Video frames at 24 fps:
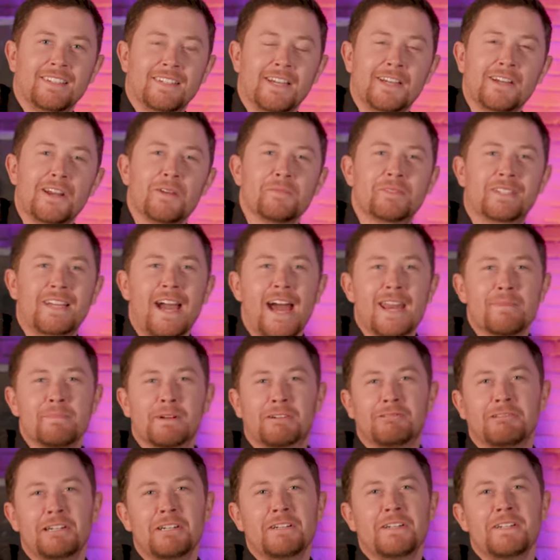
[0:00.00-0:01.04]
Hey, y'all, I'm Scotty
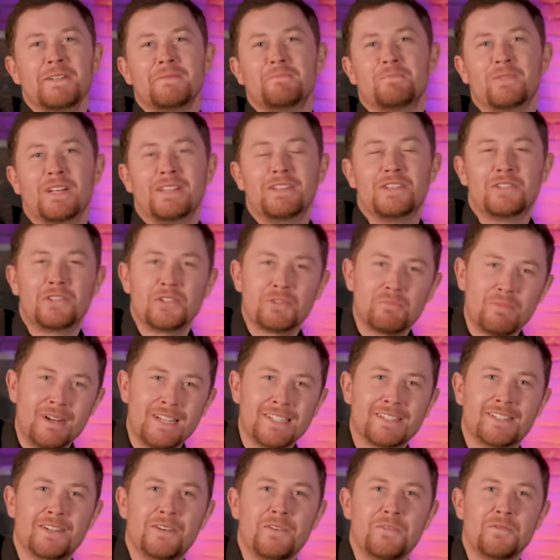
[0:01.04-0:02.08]
McCreery, and this is
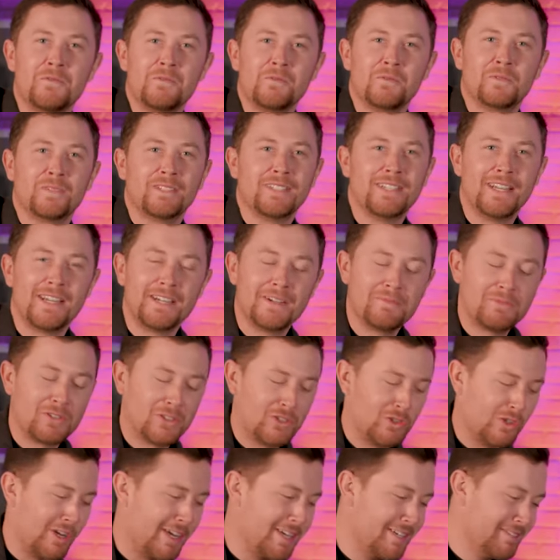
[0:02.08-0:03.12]
my song, Damn
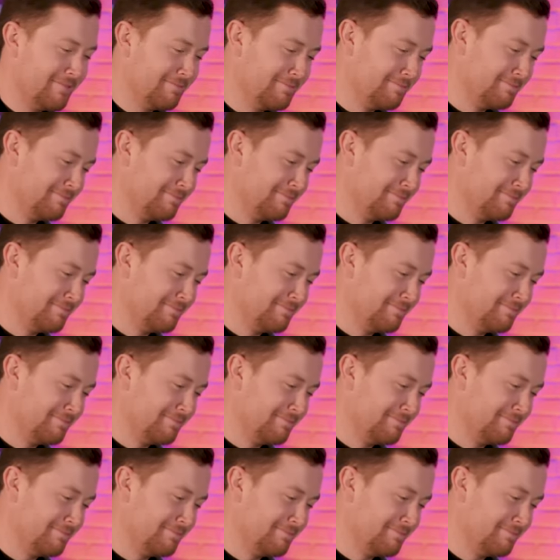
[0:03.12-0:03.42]
Straight.